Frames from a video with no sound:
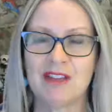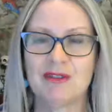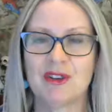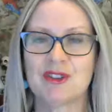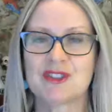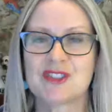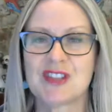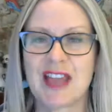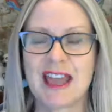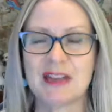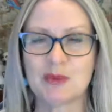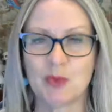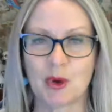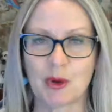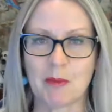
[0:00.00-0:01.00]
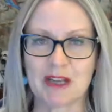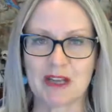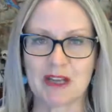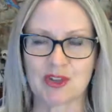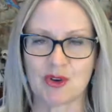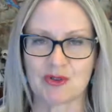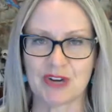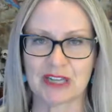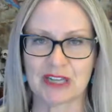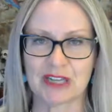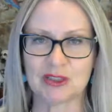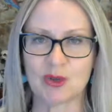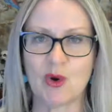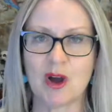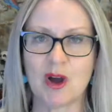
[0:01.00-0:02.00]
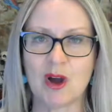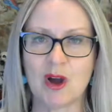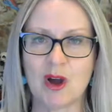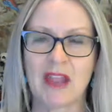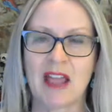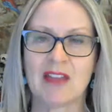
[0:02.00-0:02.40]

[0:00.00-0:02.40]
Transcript: folks, and welcome back to Contract Law.